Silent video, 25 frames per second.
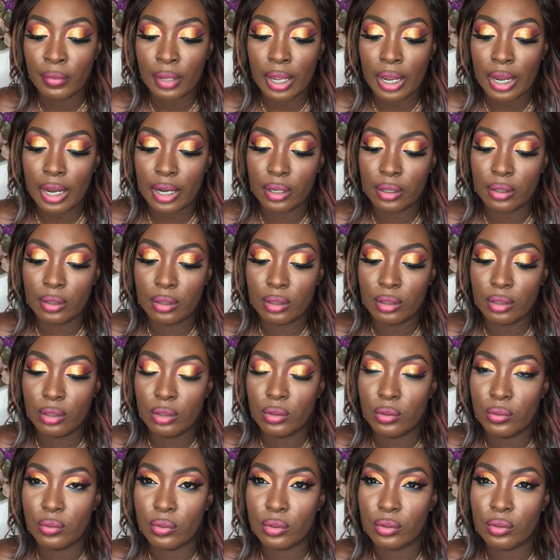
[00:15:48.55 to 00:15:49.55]
I
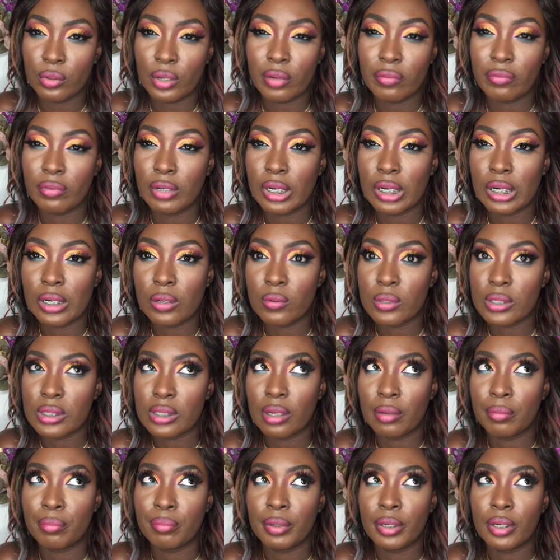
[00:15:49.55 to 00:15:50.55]
don't know if there was a
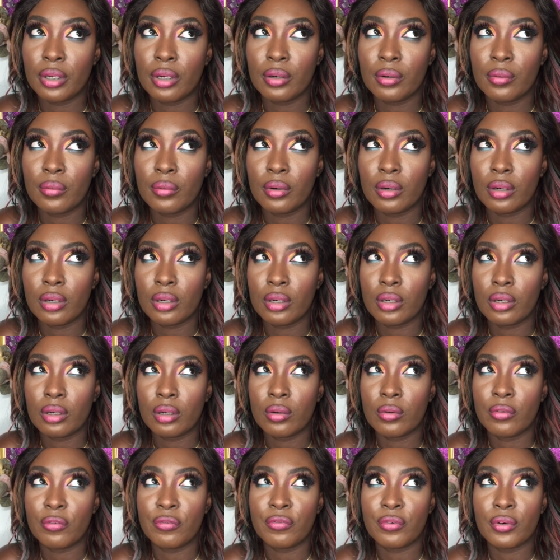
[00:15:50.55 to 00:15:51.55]
bigger one
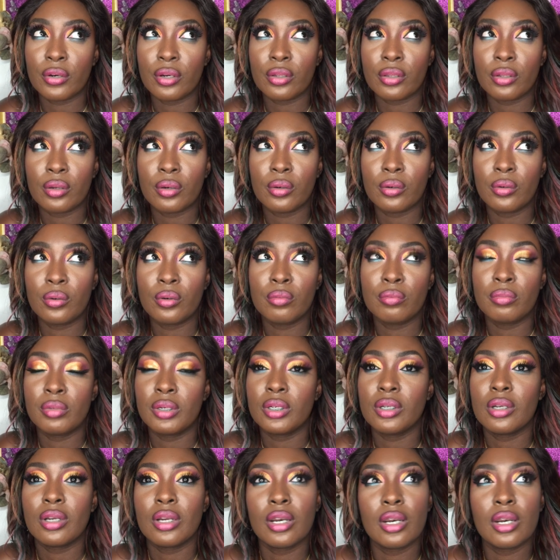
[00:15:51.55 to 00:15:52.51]
further out, but